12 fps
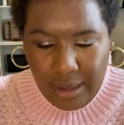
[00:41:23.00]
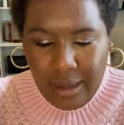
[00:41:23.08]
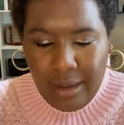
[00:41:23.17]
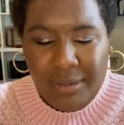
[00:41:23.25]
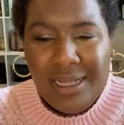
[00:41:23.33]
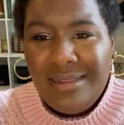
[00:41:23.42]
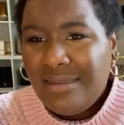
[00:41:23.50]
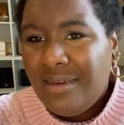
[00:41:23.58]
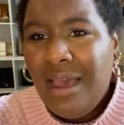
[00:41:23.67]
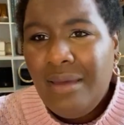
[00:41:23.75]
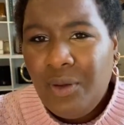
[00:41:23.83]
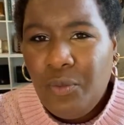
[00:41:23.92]
I mean, at the
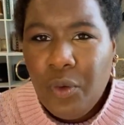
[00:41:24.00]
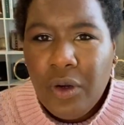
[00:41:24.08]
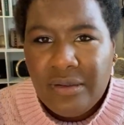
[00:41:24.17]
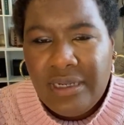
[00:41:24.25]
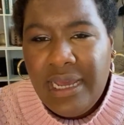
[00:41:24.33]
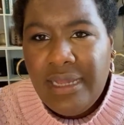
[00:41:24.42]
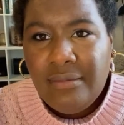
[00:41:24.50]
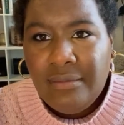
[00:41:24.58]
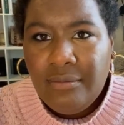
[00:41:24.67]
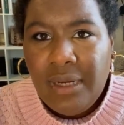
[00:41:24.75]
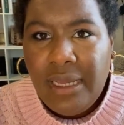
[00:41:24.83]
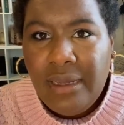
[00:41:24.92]
time it worked.
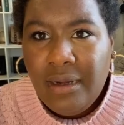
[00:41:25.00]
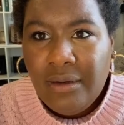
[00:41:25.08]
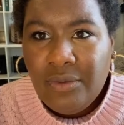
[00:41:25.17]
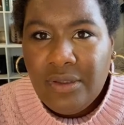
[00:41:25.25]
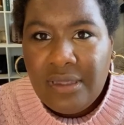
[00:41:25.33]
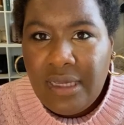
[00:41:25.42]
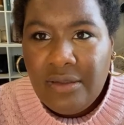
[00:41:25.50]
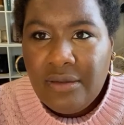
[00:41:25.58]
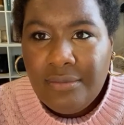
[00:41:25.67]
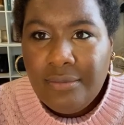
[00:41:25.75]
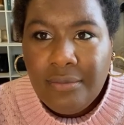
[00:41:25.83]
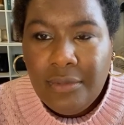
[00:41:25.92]
My hair was like
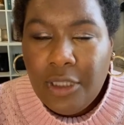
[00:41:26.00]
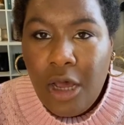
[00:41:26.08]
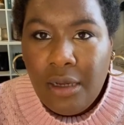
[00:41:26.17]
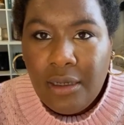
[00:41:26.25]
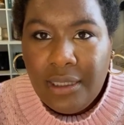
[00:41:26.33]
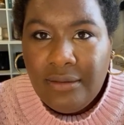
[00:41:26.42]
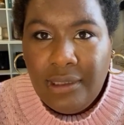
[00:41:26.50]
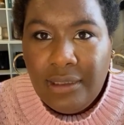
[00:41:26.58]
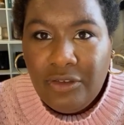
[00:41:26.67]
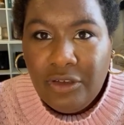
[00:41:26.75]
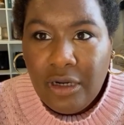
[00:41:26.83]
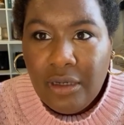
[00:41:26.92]
long
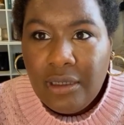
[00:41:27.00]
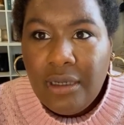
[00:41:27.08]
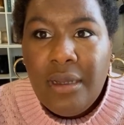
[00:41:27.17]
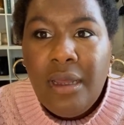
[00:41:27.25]
and dark.